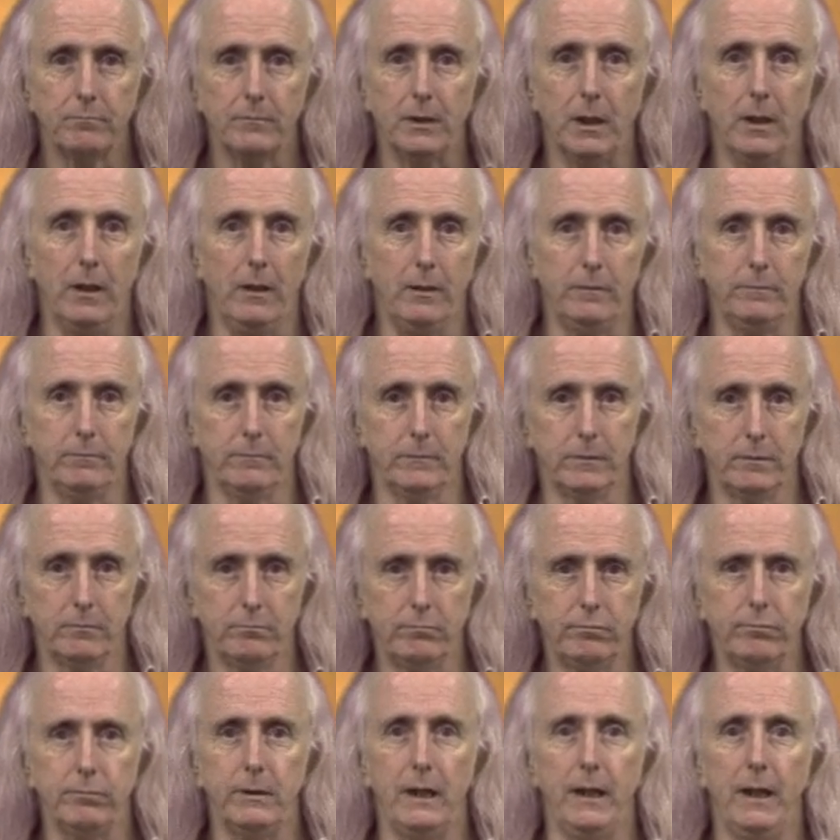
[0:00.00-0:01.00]
and
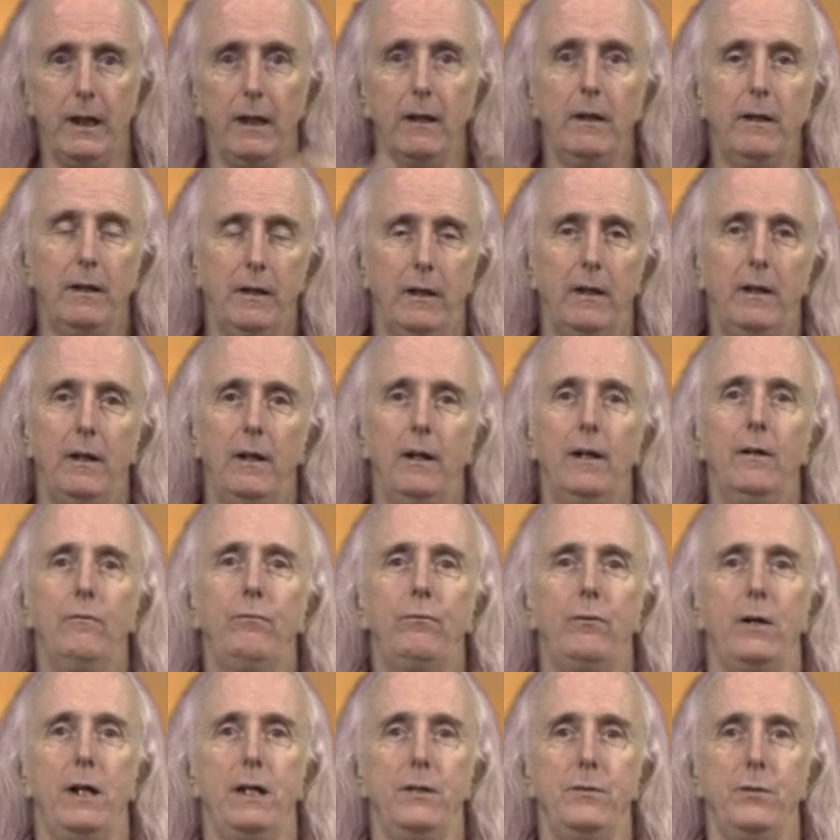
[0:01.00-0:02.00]
their
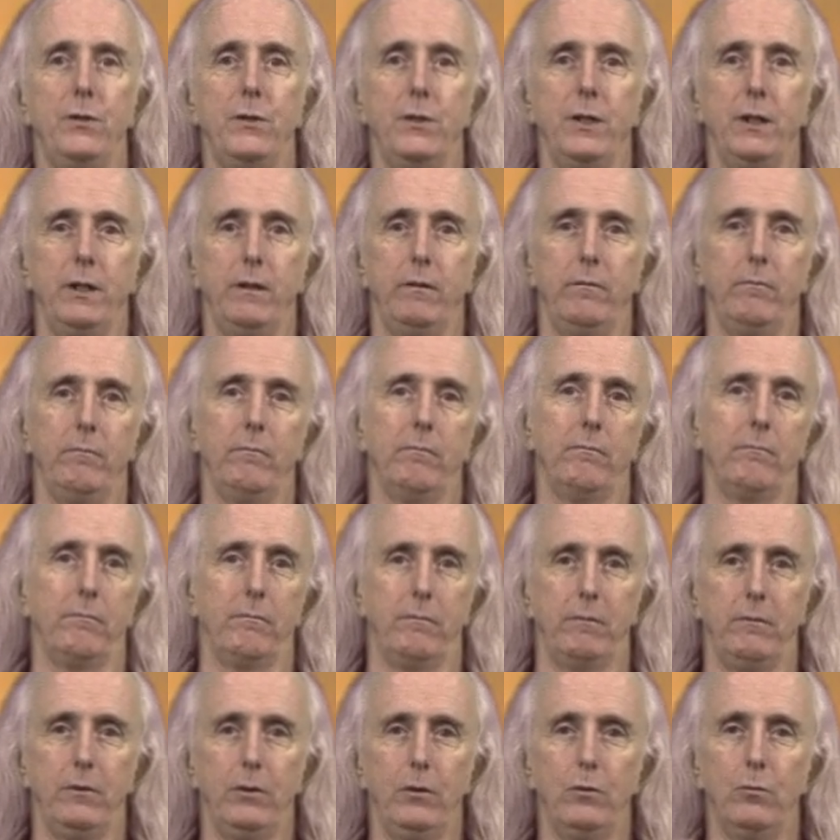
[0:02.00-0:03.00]
friends in
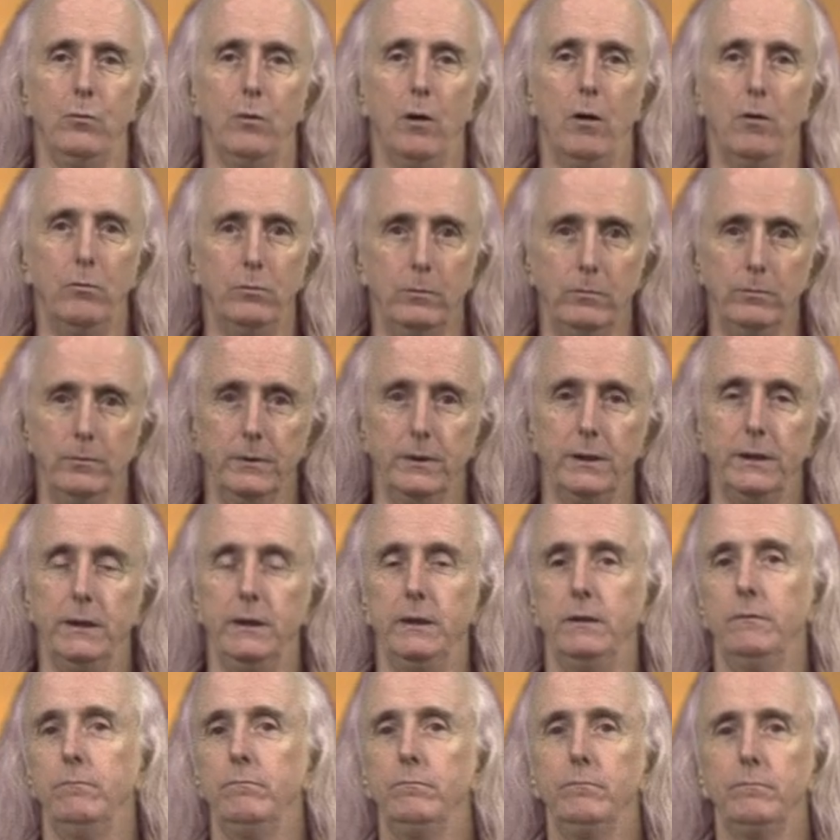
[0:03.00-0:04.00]
who own
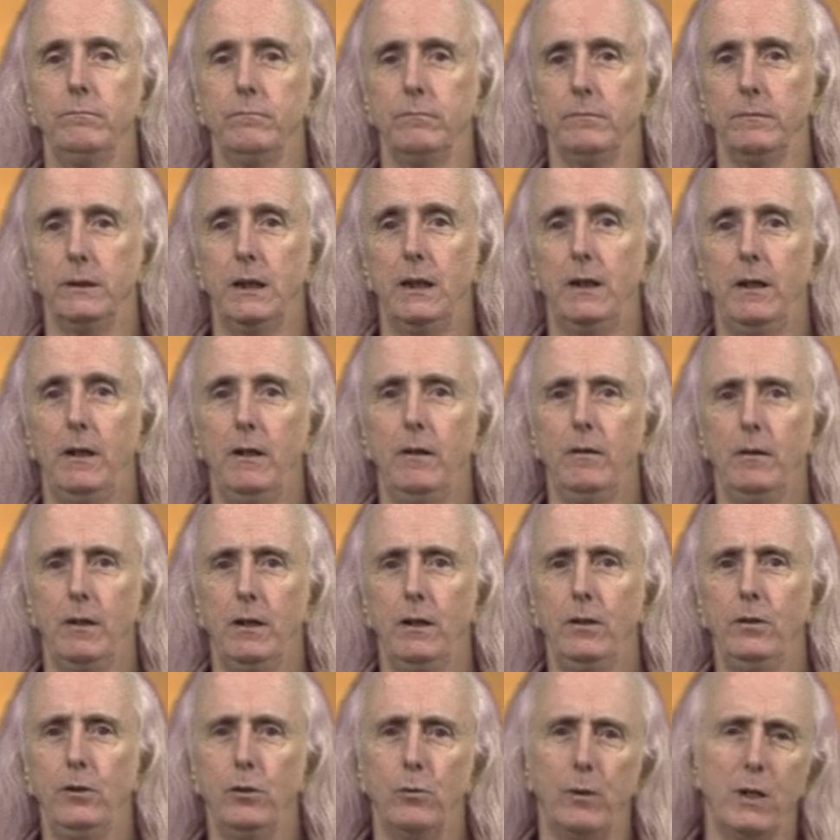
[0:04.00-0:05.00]
the
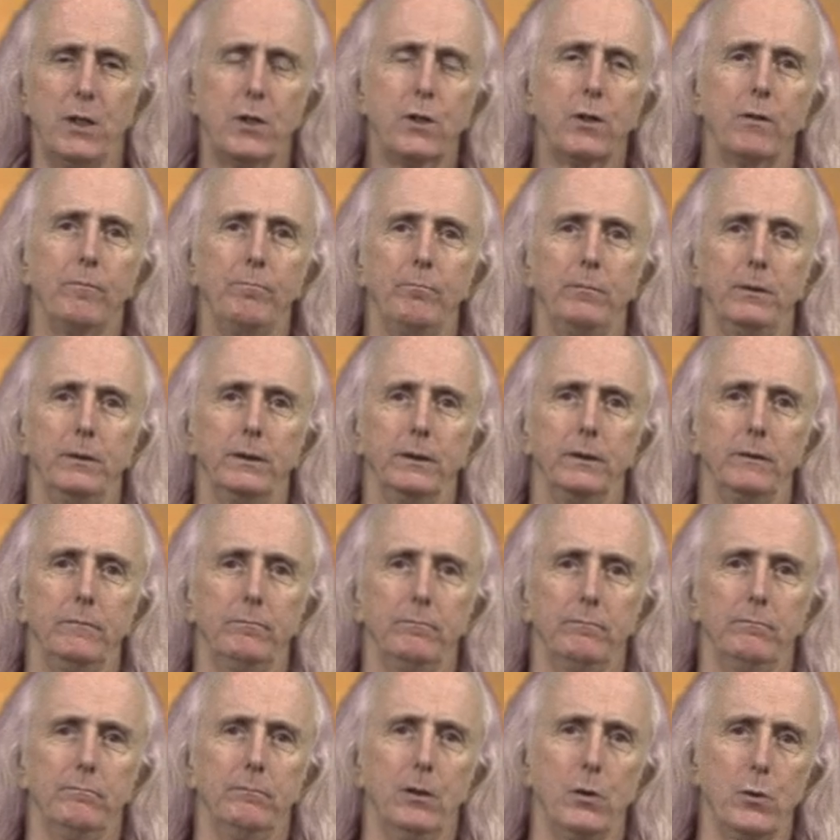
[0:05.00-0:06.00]
US government
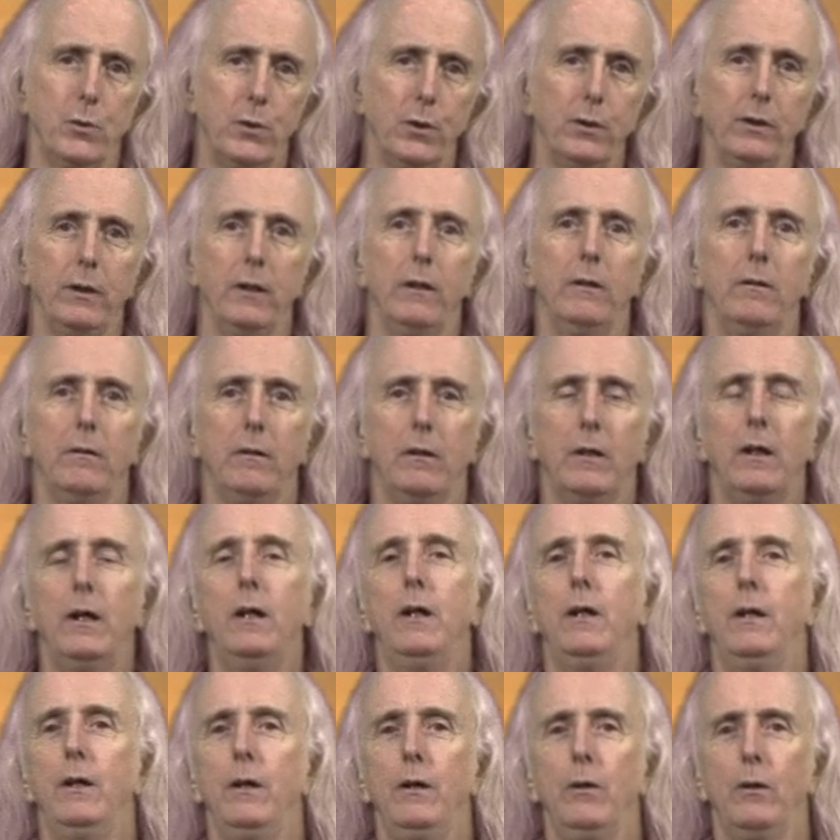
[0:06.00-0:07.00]
and most other
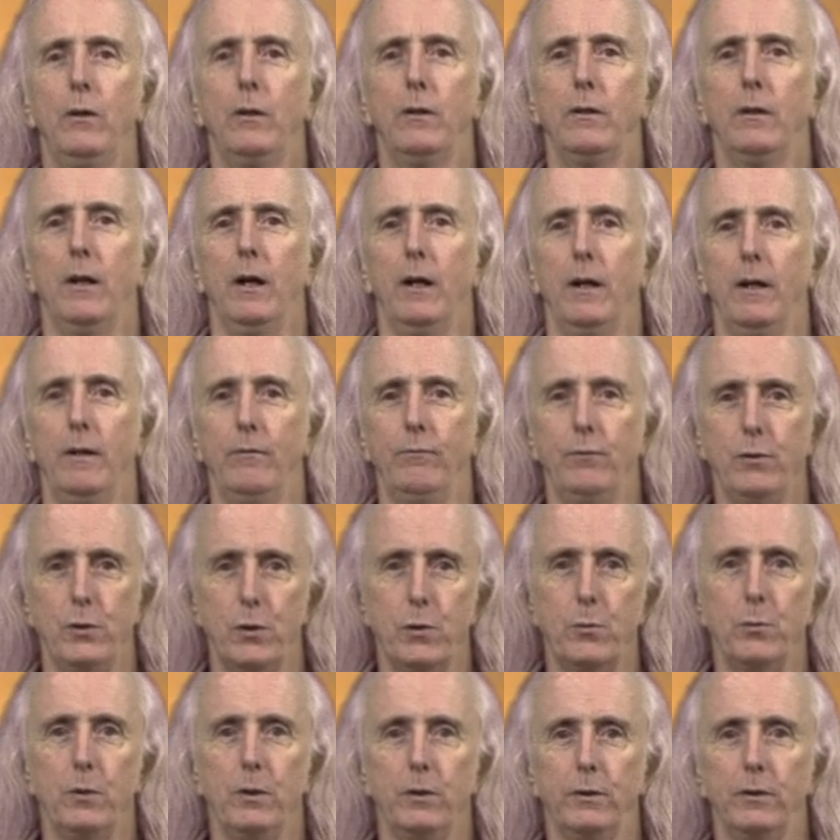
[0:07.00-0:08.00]
uh,
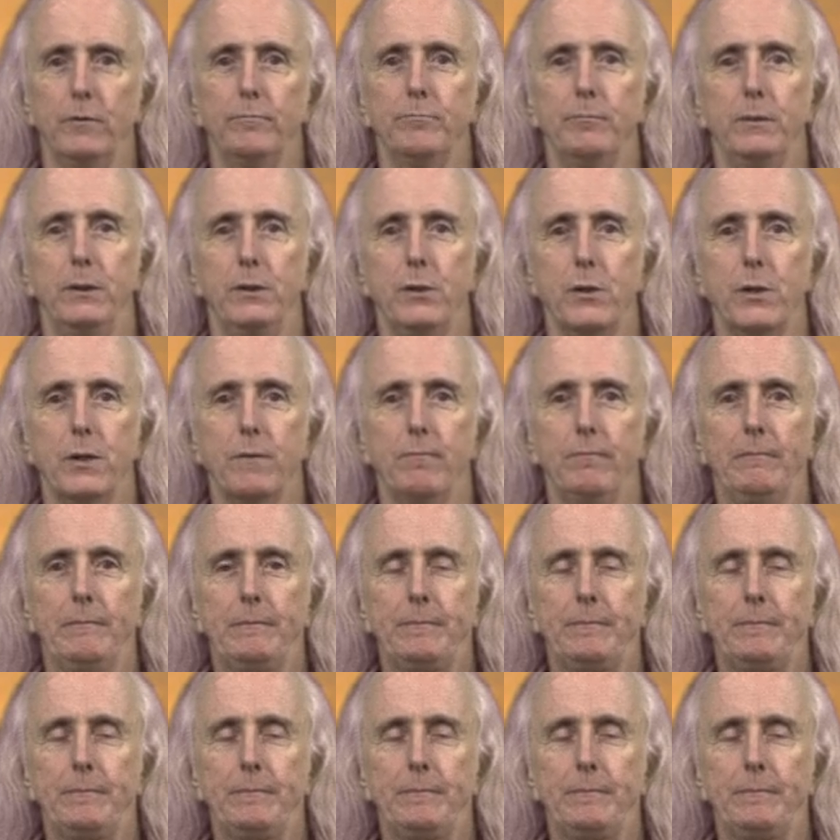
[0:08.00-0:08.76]
first world governments.